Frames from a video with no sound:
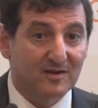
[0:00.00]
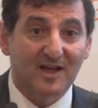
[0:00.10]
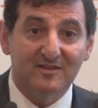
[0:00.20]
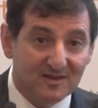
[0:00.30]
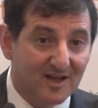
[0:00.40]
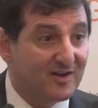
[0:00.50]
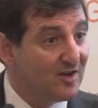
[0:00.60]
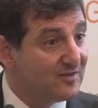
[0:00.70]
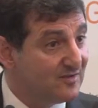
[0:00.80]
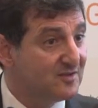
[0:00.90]

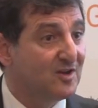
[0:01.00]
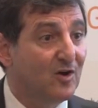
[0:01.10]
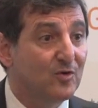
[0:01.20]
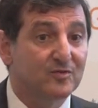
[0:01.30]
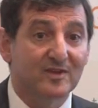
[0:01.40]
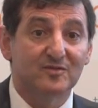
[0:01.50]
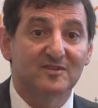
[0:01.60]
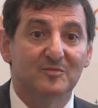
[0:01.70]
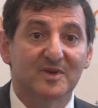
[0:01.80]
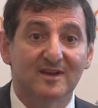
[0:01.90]
Asianos and the tolls. They'll
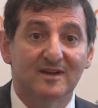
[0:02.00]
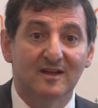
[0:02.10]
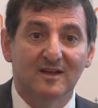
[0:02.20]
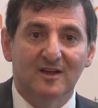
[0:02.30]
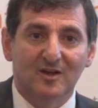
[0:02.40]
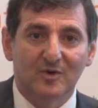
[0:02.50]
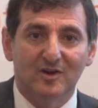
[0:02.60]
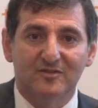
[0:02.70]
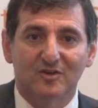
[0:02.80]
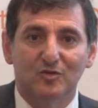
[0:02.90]
disappear. We
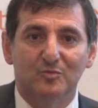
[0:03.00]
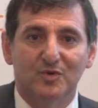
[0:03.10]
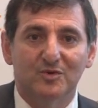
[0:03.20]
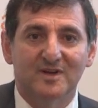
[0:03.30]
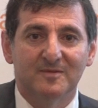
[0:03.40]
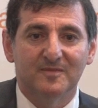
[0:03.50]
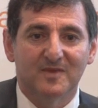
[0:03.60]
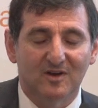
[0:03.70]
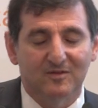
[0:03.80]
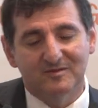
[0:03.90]
lost a good brewer.
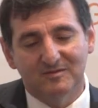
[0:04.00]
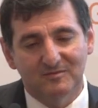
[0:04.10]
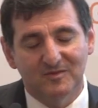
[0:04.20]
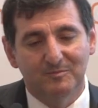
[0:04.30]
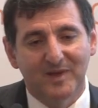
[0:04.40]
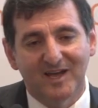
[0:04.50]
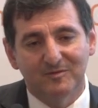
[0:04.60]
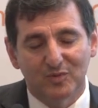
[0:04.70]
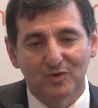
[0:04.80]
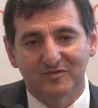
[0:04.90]
Oh, it was
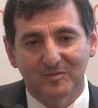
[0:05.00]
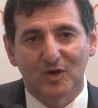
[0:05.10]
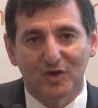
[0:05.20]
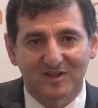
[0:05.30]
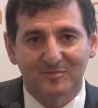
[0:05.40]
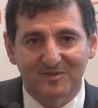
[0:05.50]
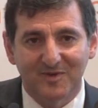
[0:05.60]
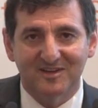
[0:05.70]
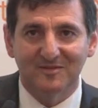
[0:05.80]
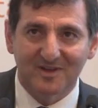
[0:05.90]
bad brewer from an earnings
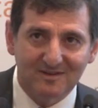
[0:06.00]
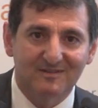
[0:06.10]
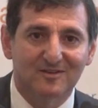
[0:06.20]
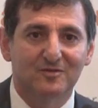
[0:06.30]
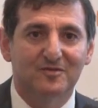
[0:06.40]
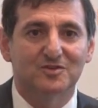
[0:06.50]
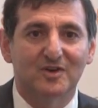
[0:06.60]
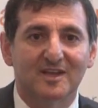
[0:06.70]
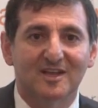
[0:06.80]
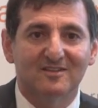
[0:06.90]
perspective, but good for
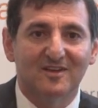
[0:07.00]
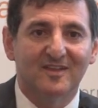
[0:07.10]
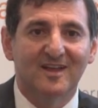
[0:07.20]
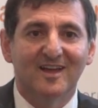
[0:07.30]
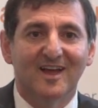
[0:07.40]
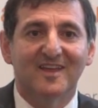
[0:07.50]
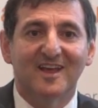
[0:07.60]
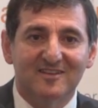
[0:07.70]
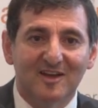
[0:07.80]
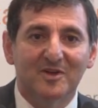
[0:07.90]
drinking. So, and
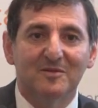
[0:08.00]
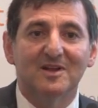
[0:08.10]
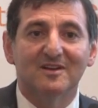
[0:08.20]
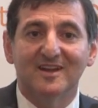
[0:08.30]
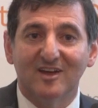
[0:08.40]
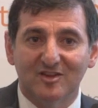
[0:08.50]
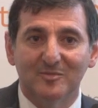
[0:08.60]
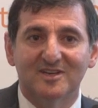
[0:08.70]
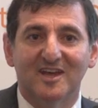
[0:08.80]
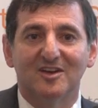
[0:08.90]
the SAB Miller now is
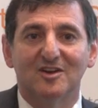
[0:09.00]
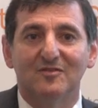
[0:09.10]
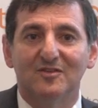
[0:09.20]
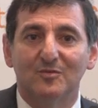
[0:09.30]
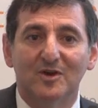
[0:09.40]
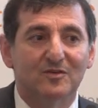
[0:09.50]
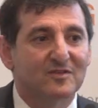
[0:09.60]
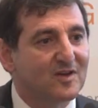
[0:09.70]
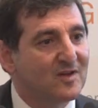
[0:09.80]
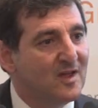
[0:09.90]
going to be taken over as well.
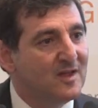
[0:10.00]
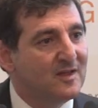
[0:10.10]
So